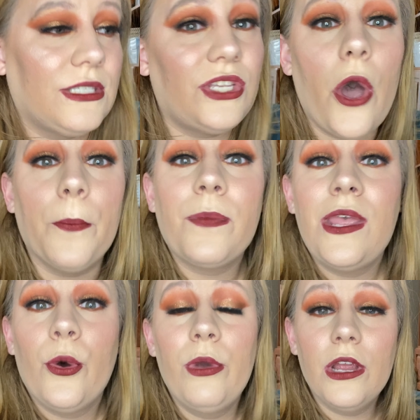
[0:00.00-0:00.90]
So
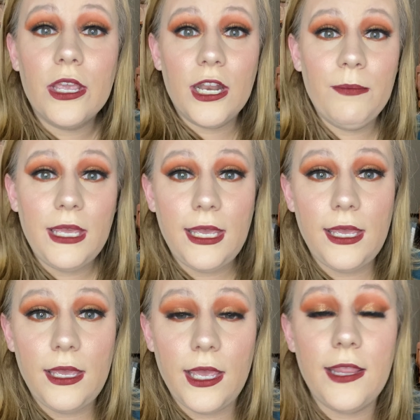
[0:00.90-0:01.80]
we are going to
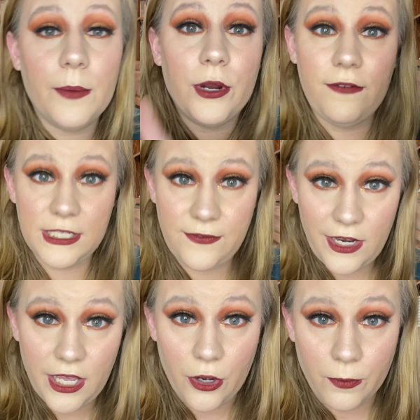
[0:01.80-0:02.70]
be in the previous
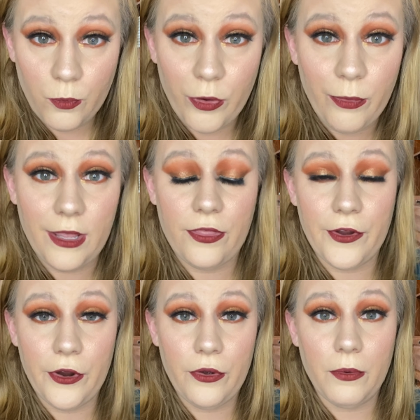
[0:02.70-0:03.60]
video. We went
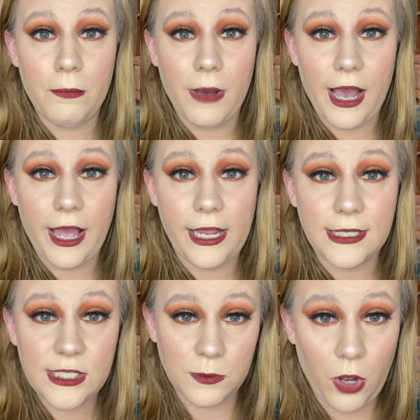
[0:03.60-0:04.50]
through my
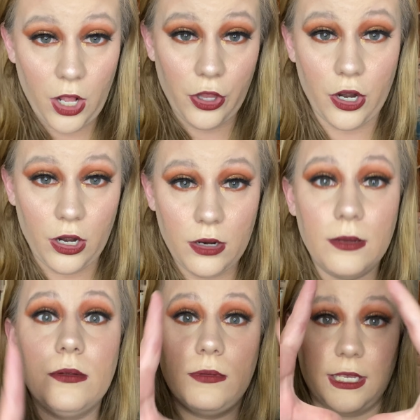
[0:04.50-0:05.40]
smaller
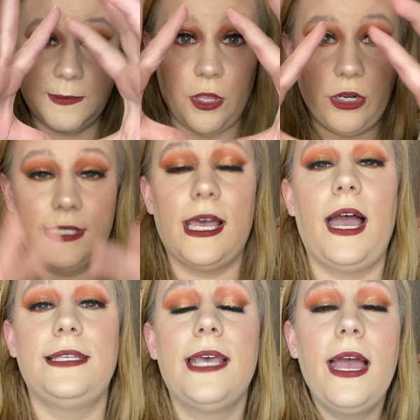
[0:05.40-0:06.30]
in
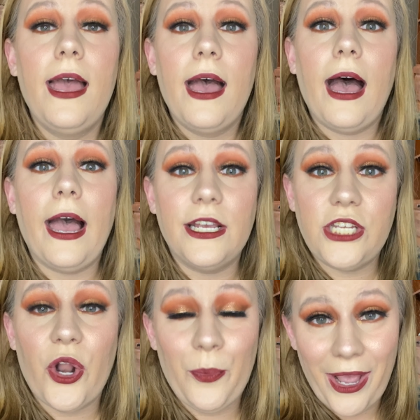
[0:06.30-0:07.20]
size
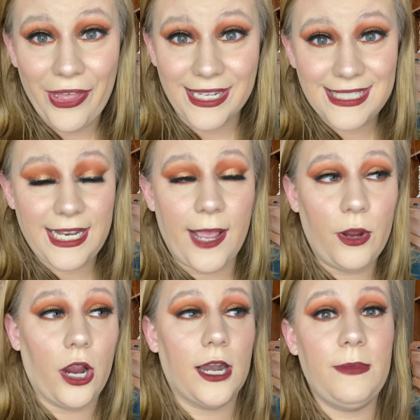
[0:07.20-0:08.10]
eyeshadow palettes. Today we
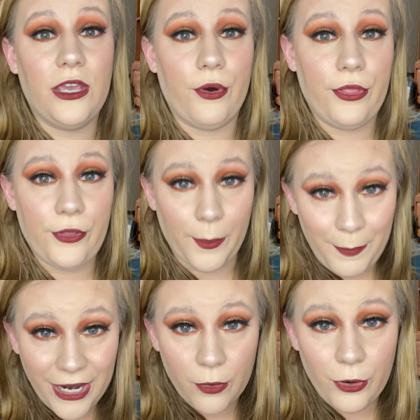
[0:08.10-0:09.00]
are going to be going through the
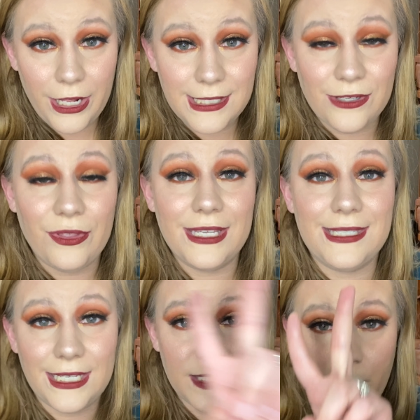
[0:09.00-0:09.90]
bigger ones. So this
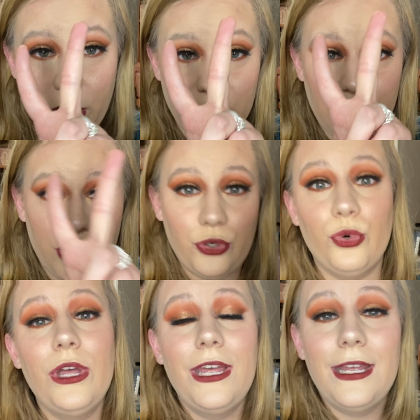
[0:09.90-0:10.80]
is part 2
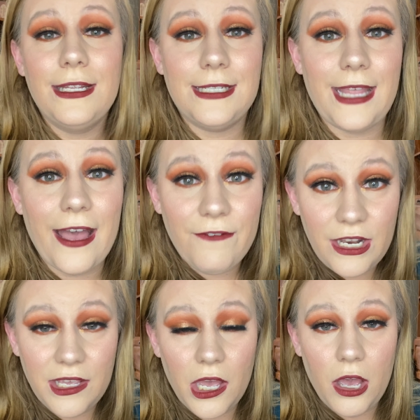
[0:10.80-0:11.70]
to that
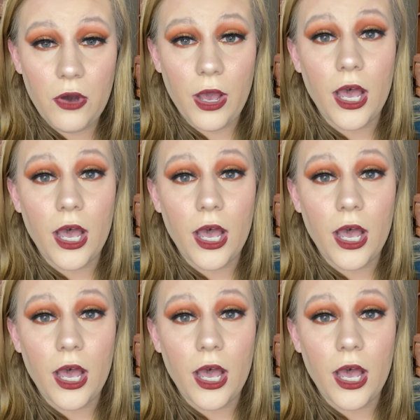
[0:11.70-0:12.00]
video.